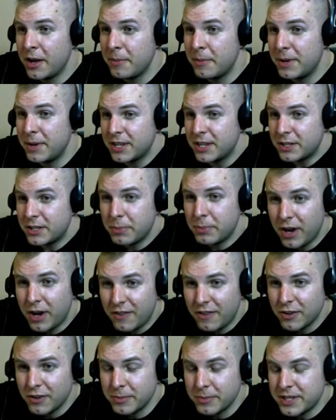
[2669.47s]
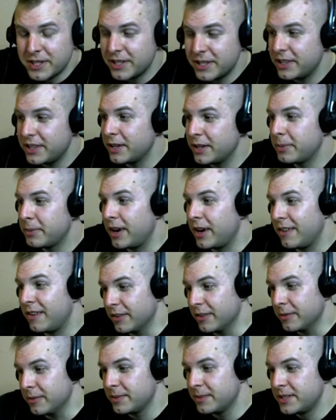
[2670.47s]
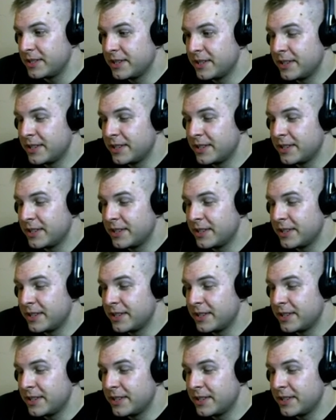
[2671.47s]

because they're proverbs. They're proverbs.